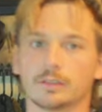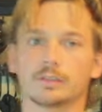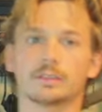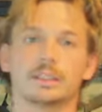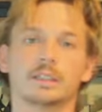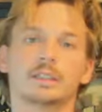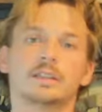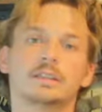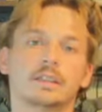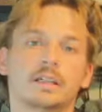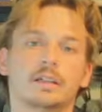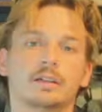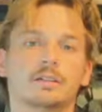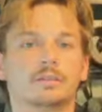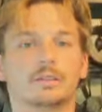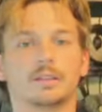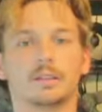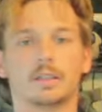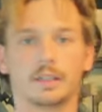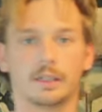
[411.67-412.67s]
set it down,
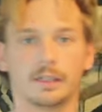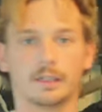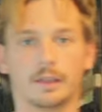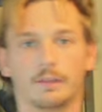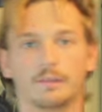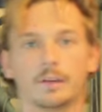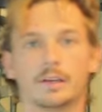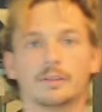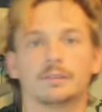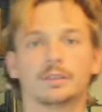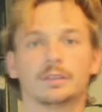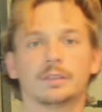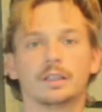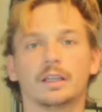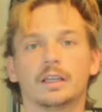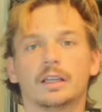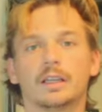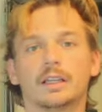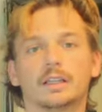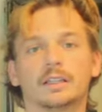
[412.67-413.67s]
and I have
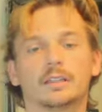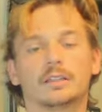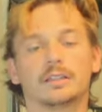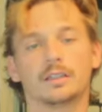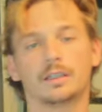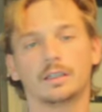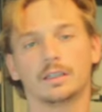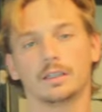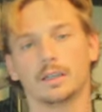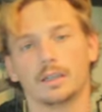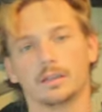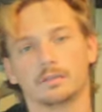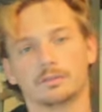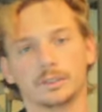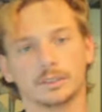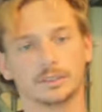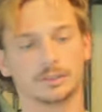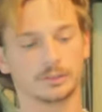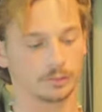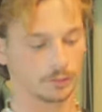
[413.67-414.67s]
everything clean and
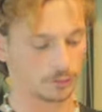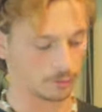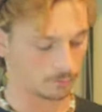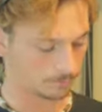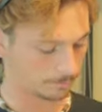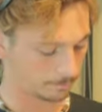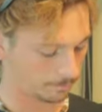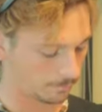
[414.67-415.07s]
ready to go.